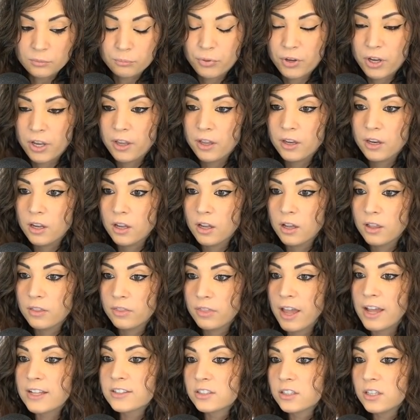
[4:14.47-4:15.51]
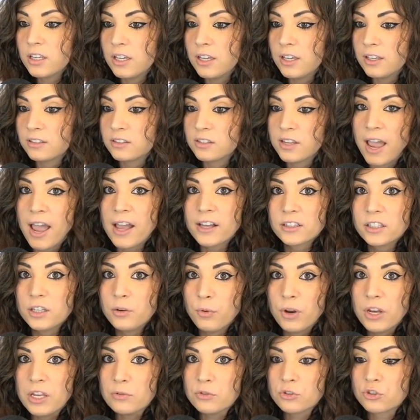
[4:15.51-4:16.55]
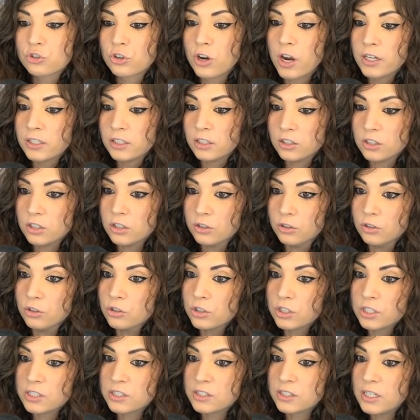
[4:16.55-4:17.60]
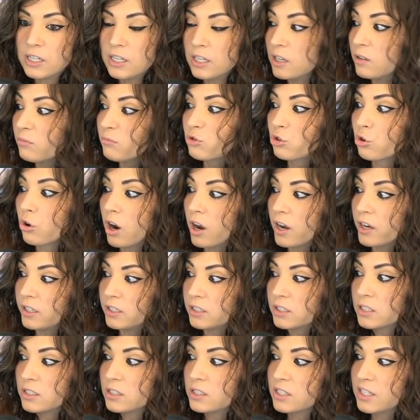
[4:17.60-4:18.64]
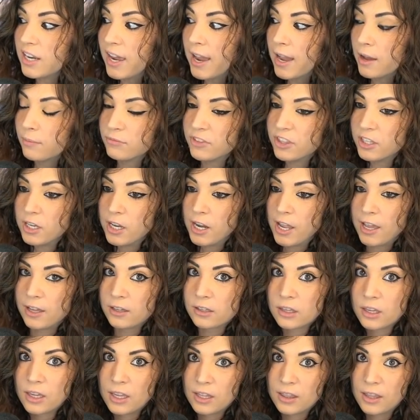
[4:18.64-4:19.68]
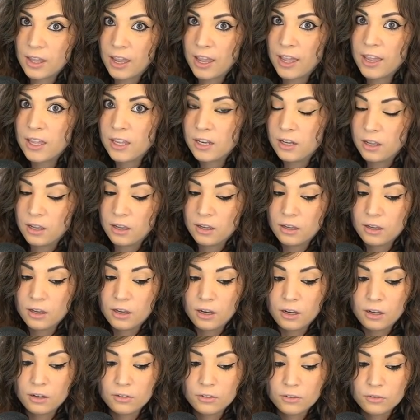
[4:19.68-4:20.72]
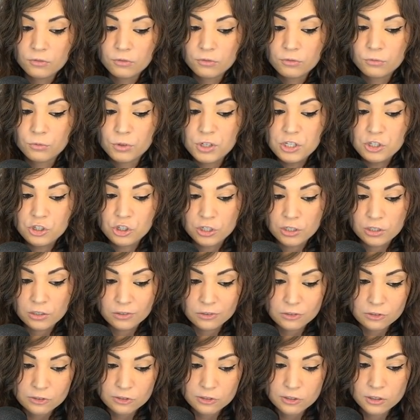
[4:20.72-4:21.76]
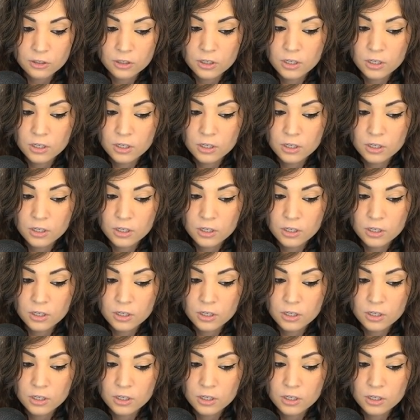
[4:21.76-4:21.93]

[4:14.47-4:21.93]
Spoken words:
But that's exactly what he was trying to do. You can see him trying to stab the neck and the head regions.